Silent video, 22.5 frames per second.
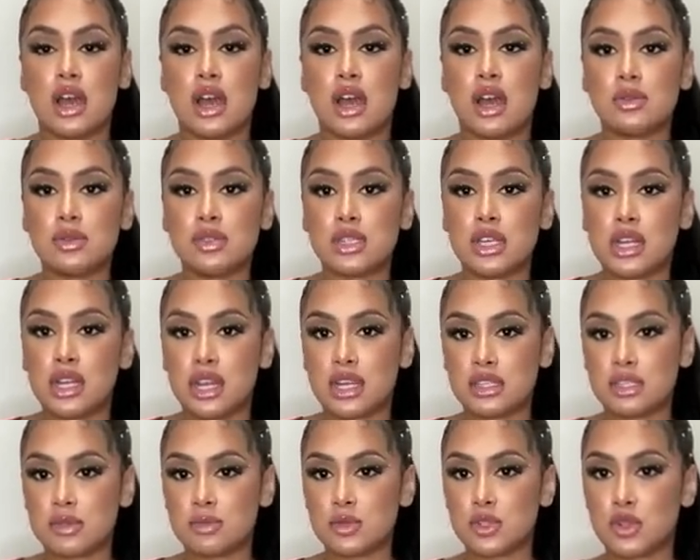I would say
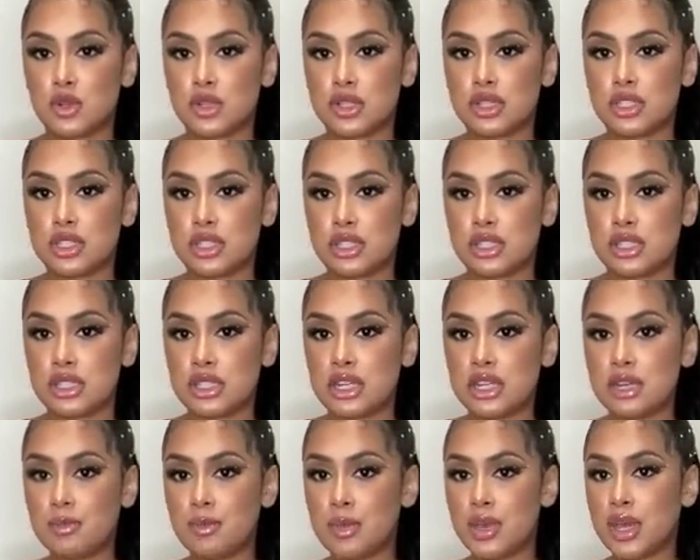like some shorts to
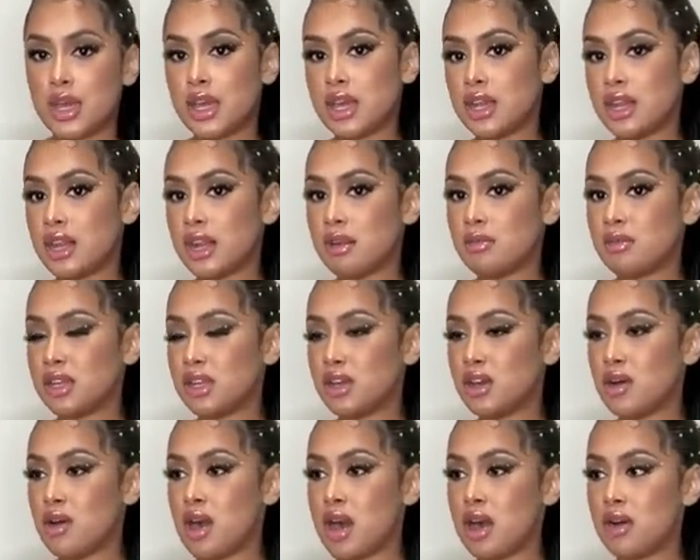sleep in, not really
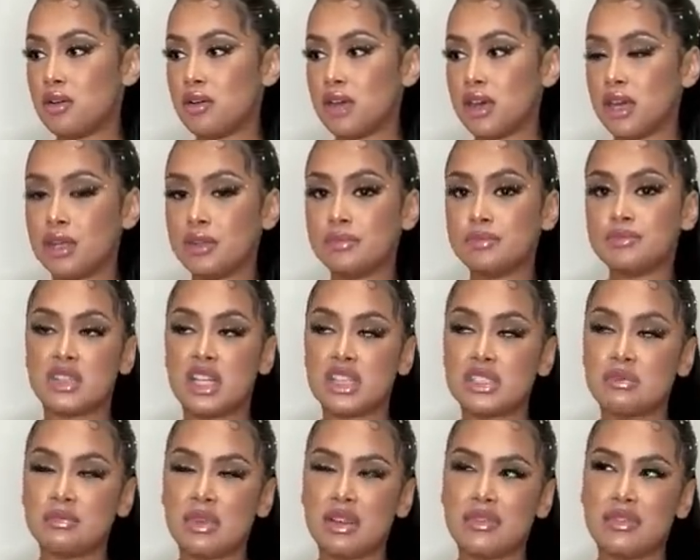go out in.
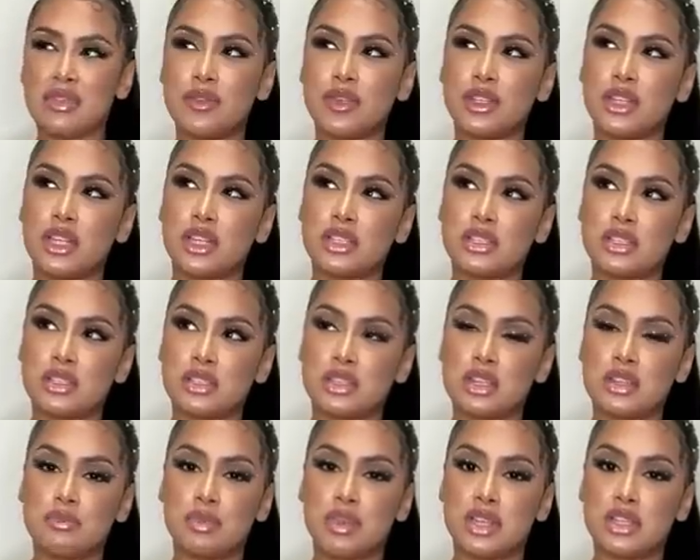That's my favorite thing to
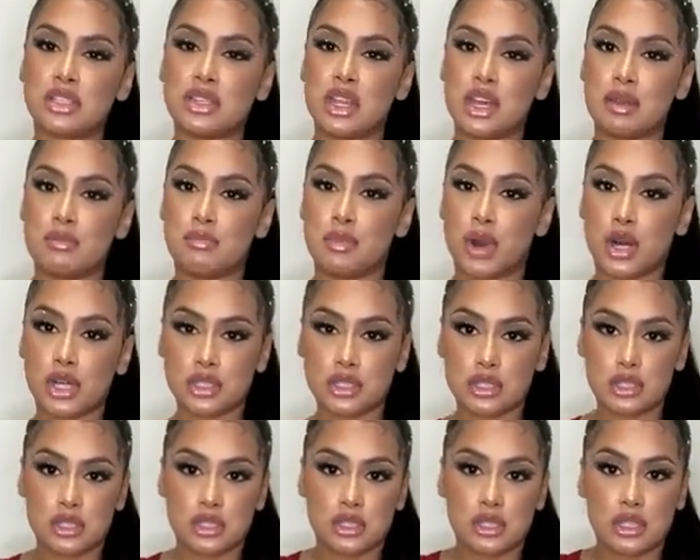sleep in, is like
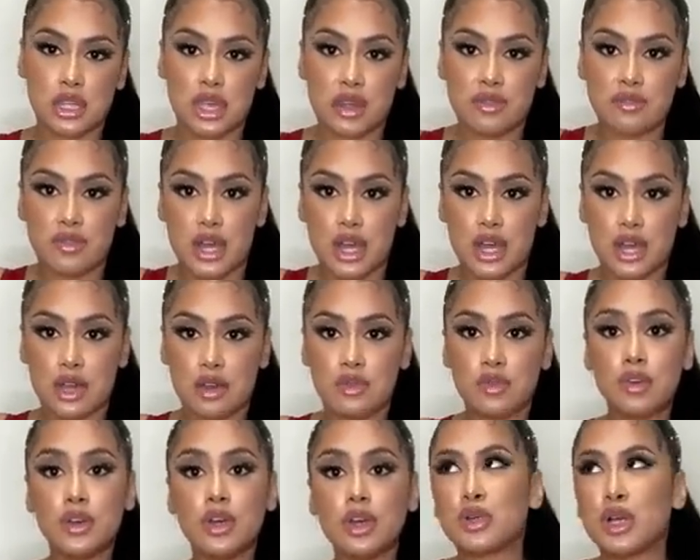boxers type
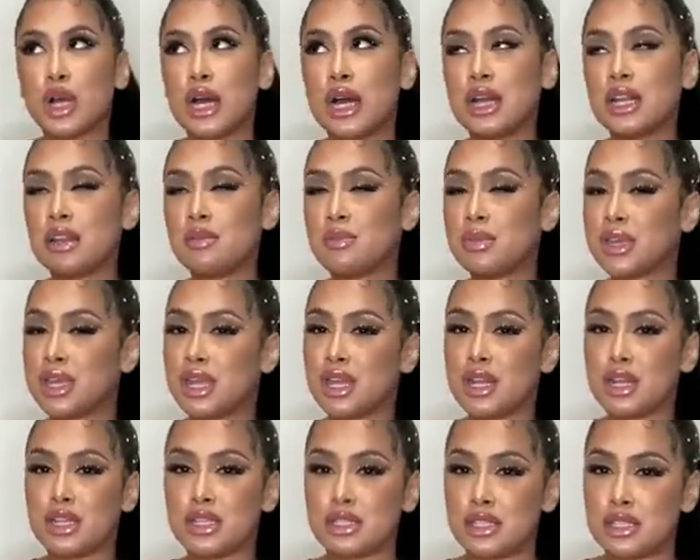vibe. Kind of been
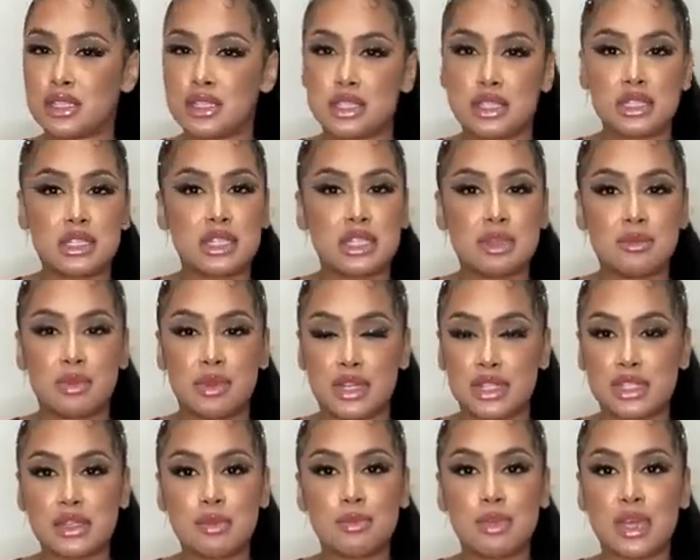getting into sleeping
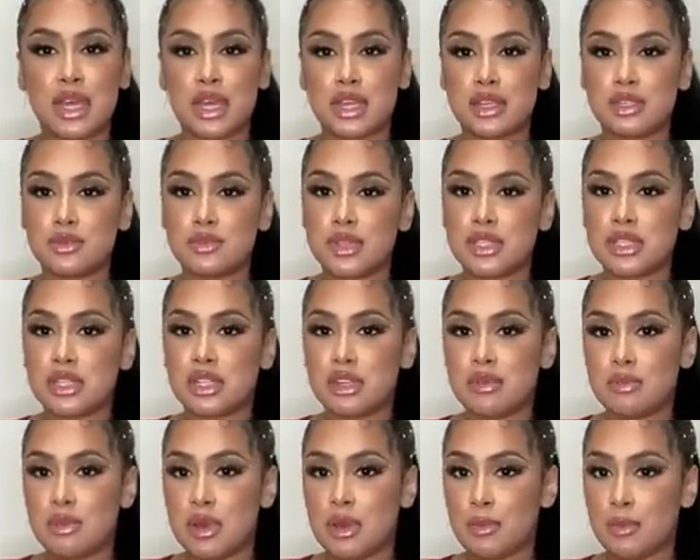into panties
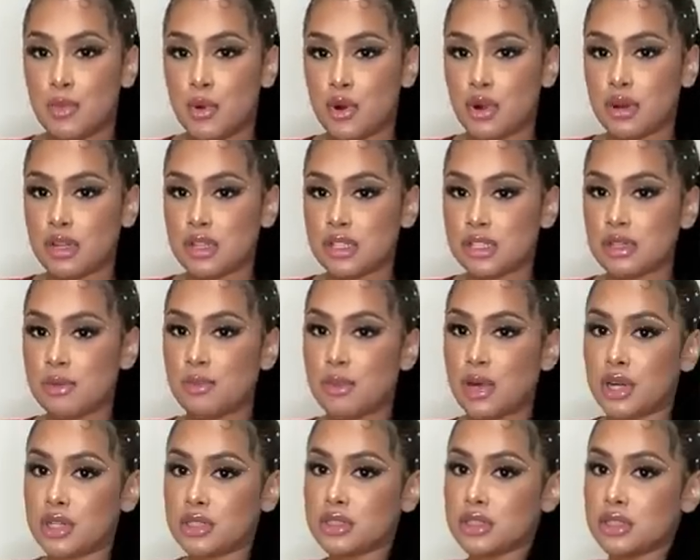recently, but more into
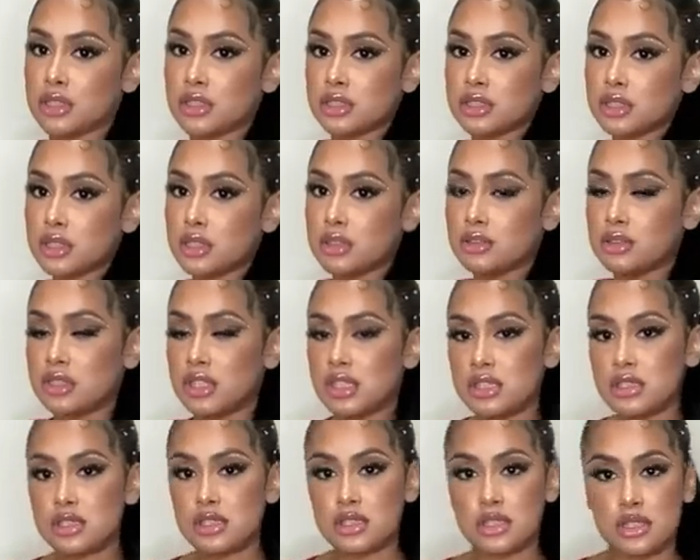boxers. So
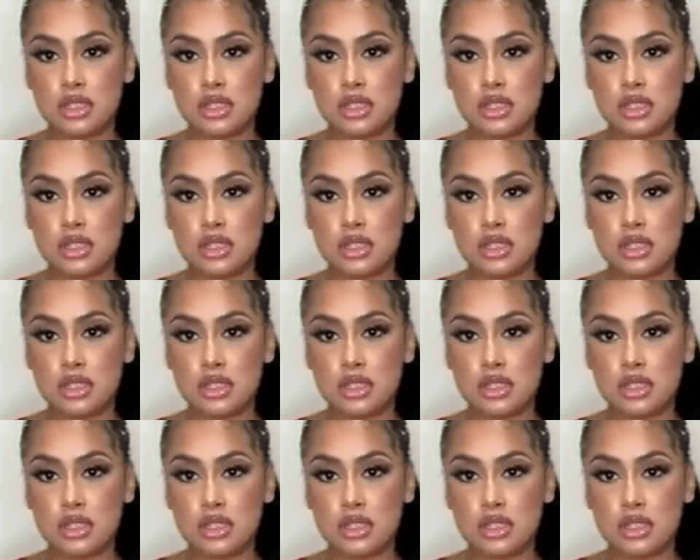these are